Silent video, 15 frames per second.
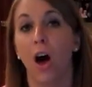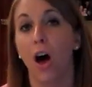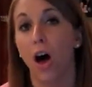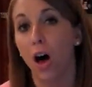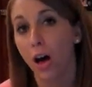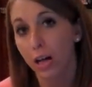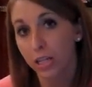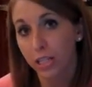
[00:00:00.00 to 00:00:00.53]

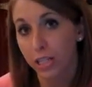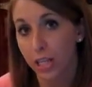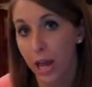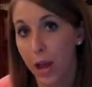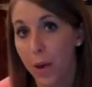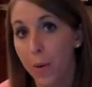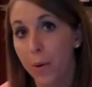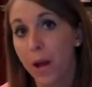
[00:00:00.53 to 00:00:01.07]

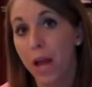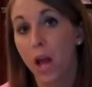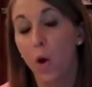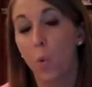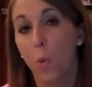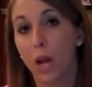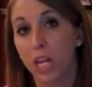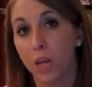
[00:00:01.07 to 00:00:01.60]
Also,
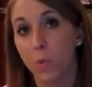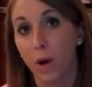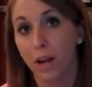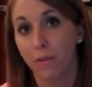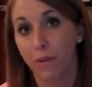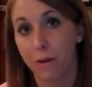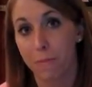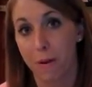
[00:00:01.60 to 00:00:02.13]
what you want
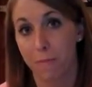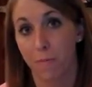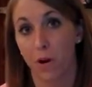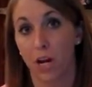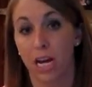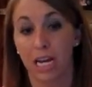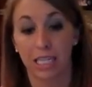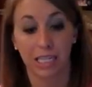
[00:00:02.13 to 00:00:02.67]
to
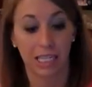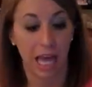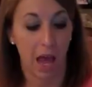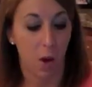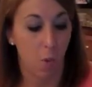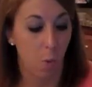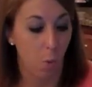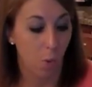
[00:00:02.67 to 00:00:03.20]
remember is
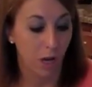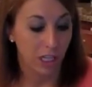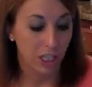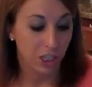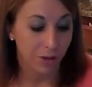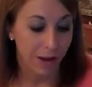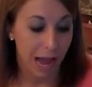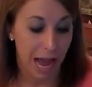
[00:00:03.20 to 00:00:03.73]
that once
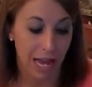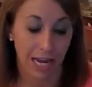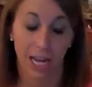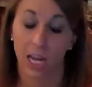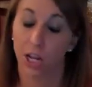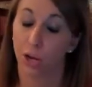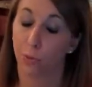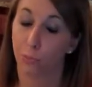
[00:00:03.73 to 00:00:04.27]
you add
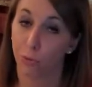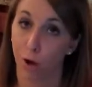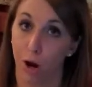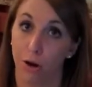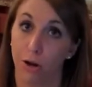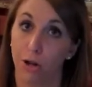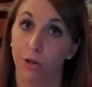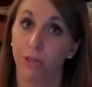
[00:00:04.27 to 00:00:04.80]
in your
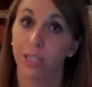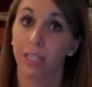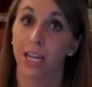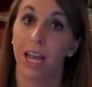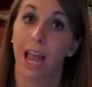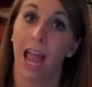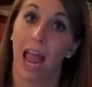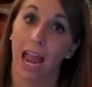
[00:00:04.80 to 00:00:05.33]
produce
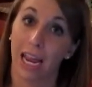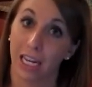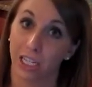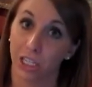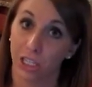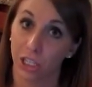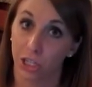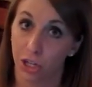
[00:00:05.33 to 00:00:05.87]

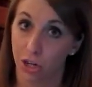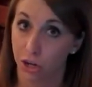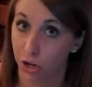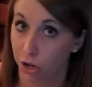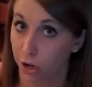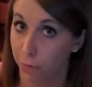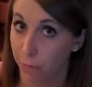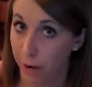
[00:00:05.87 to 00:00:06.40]
and
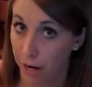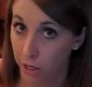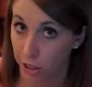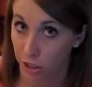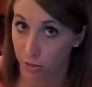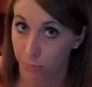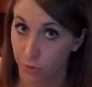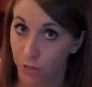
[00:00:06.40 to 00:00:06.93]
your
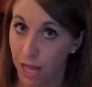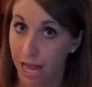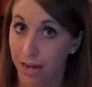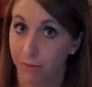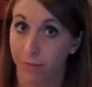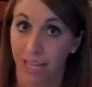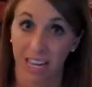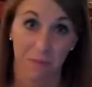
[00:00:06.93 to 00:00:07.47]
perishable
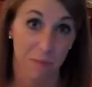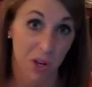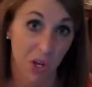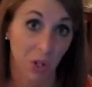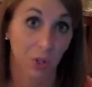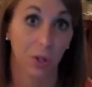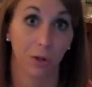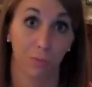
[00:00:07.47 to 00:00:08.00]
items like
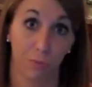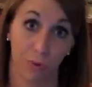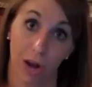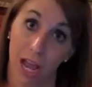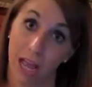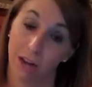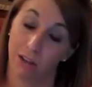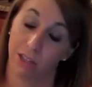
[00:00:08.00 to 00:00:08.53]
milk or
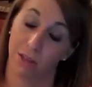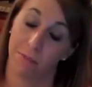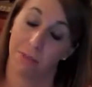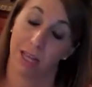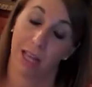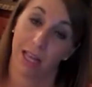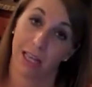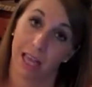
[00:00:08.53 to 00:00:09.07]
bread or
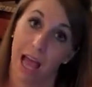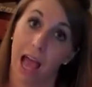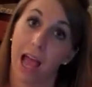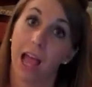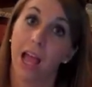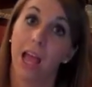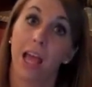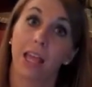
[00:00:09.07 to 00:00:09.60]
something like that,
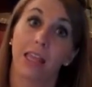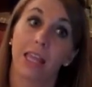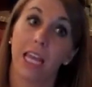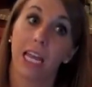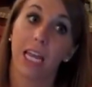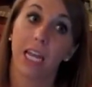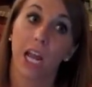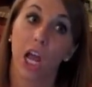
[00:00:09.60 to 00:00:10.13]

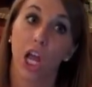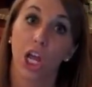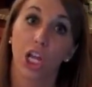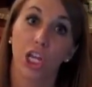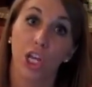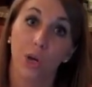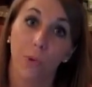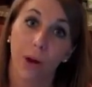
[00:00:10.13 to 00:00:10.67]
then
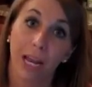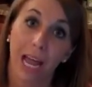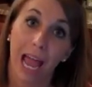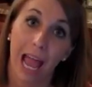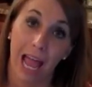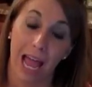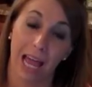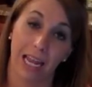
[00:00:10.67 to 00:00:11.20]
you want to
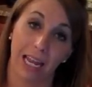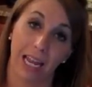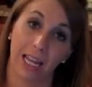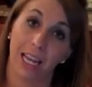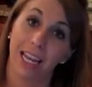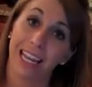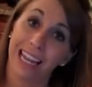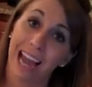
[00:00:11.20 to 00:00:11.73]
add in
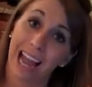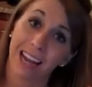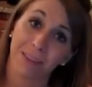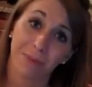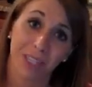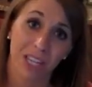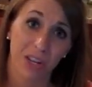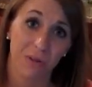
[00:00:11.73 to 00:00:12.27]
any
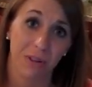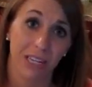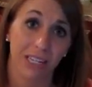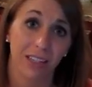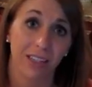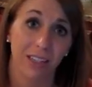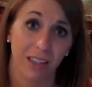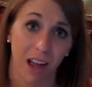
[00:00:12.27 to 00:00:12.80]
items that you need
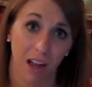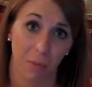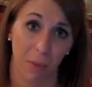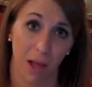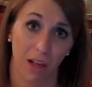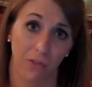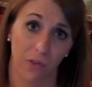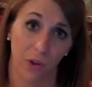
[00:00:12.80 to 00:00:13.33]
to
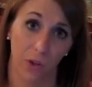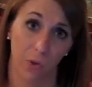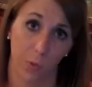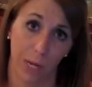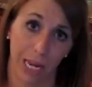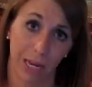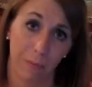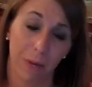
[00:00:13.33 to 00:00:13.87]
stockpile for the
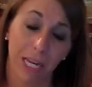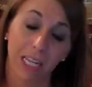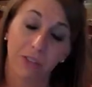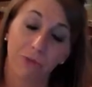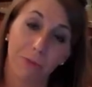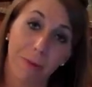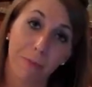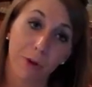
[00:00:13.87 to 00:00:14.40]
week. Because
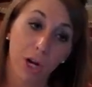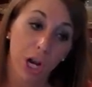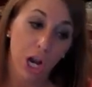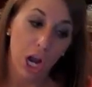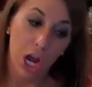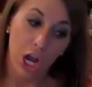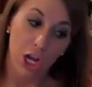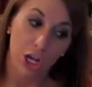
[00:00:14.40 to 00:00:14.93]
remember,
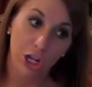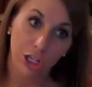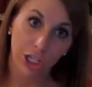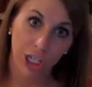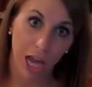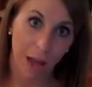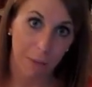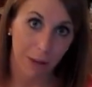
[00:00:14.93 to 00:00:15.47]
your
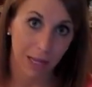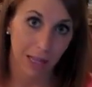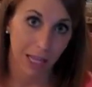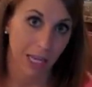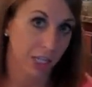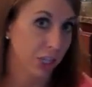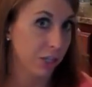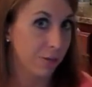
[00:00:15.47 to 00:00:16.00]
shopping
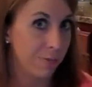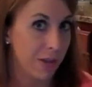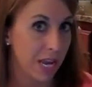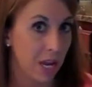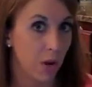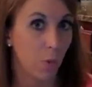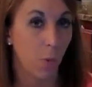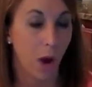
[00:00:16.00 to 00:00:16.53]
list should
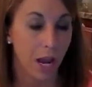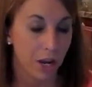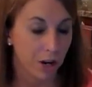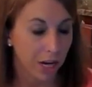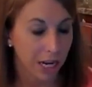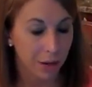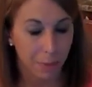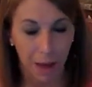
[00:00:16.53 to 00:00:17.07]
be what you're
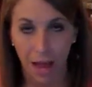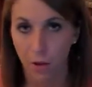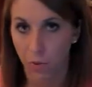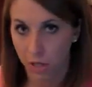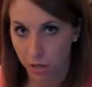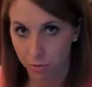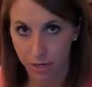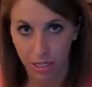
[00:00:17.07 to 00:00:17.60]
going to buy
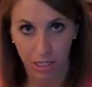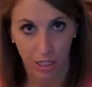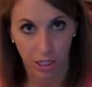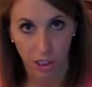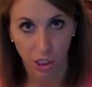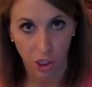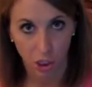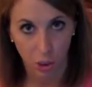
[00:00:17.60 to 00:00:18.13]
when you get to
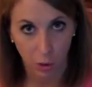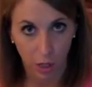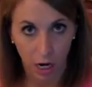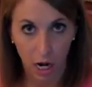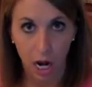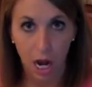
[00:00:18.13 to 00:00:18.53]
the store.